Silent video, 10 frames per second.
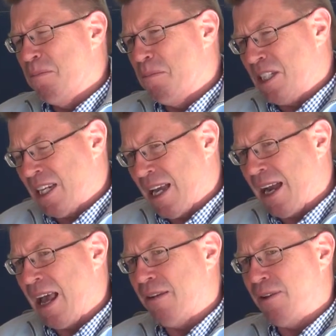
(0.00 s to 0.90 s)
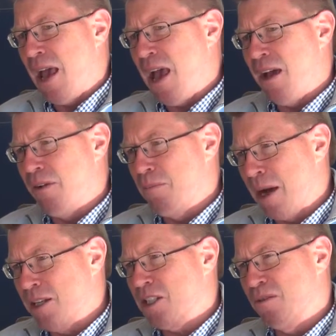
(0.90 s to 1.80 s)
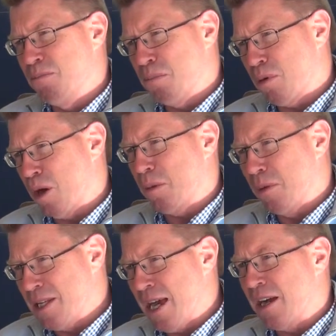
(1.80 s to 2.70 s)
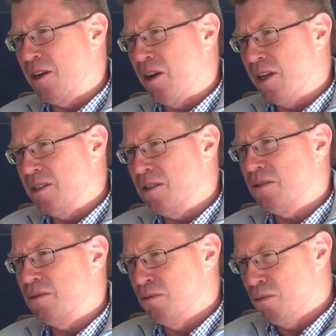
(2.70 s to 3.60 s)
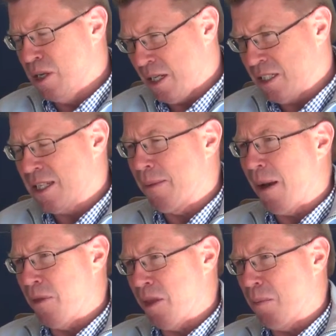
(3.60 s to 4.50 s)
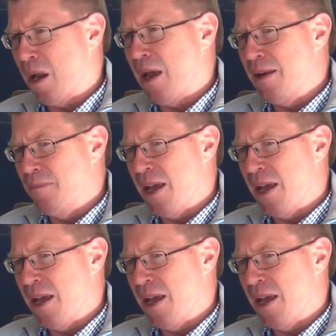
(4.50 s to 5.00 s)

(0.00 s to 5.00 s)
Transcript: but you're going to have a bunch of probably young guys really step up to the plate